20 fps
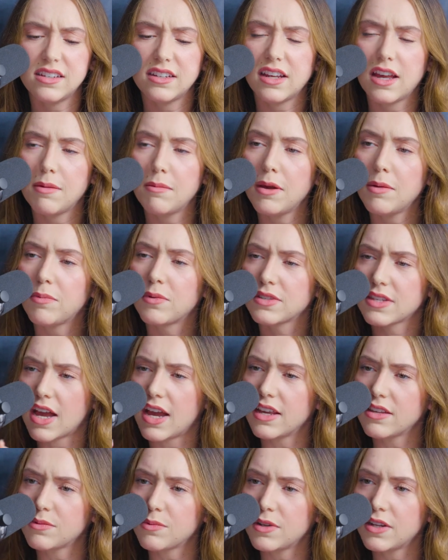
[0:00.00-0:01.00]
didn't come up. Was
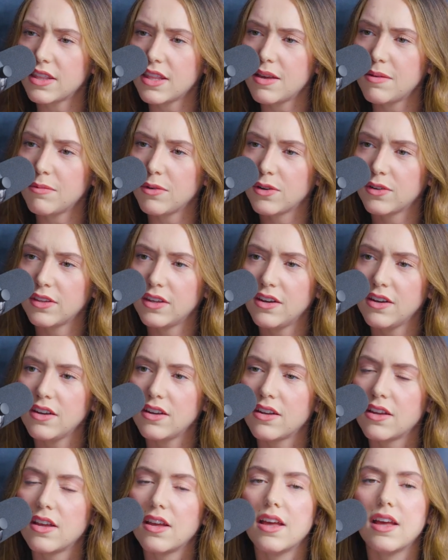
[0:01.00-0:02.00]
ice one of them
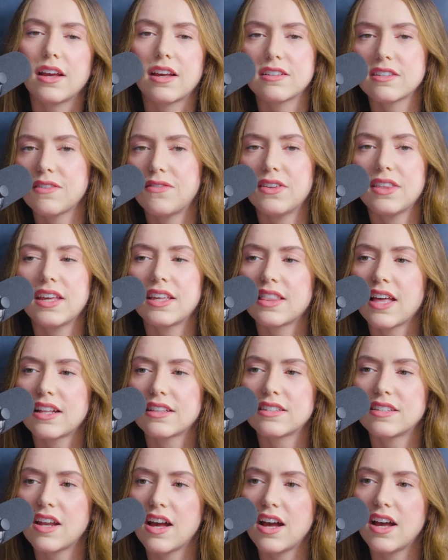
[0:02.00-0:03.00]
earlier? Because I feel like
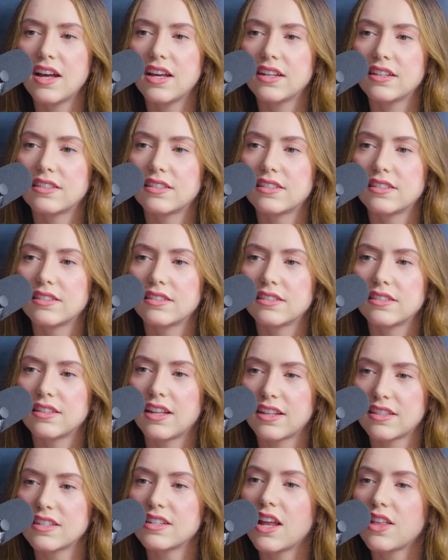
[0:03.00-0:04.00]
that's
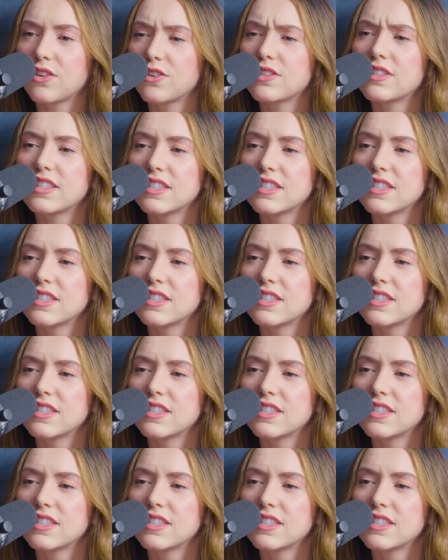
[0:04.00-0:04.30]
another